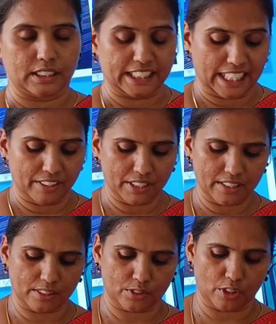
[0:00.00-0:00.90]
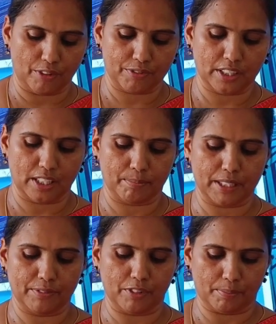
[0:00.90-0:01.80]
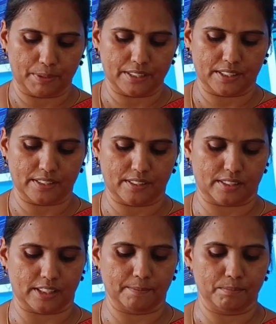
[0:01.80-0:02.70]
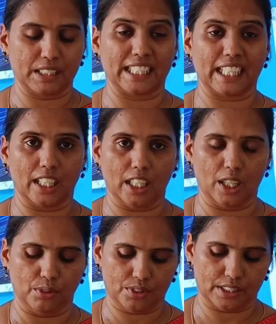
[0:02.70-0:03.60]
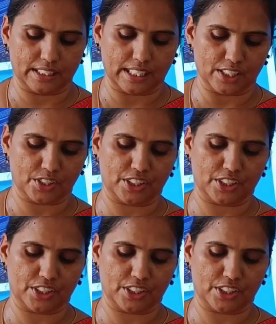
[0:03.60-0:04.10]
The driver is a software update for PC system that allows the touch